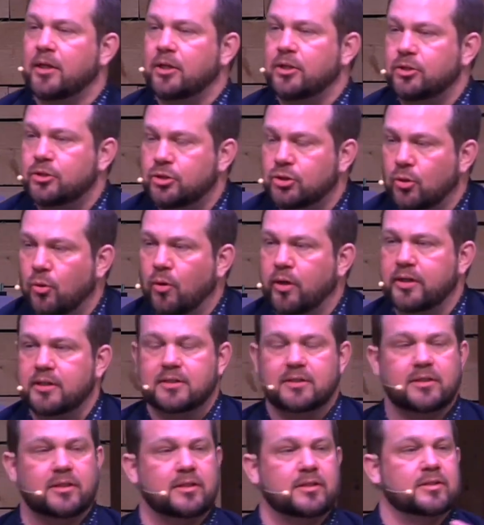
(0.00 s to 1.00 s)

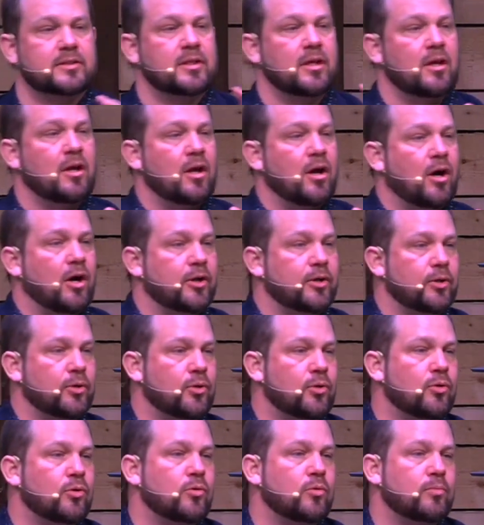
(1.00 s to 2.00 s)
choices on
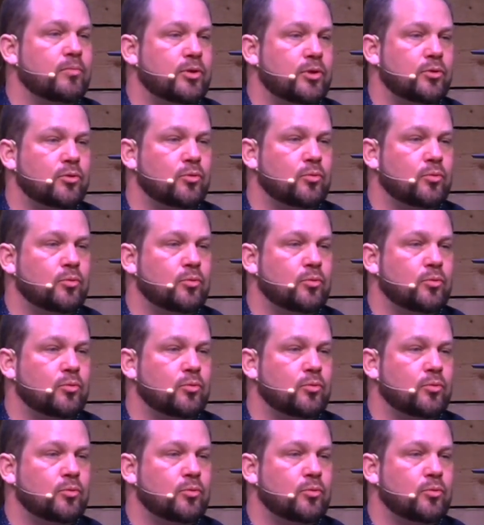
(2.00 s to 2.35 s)
whom you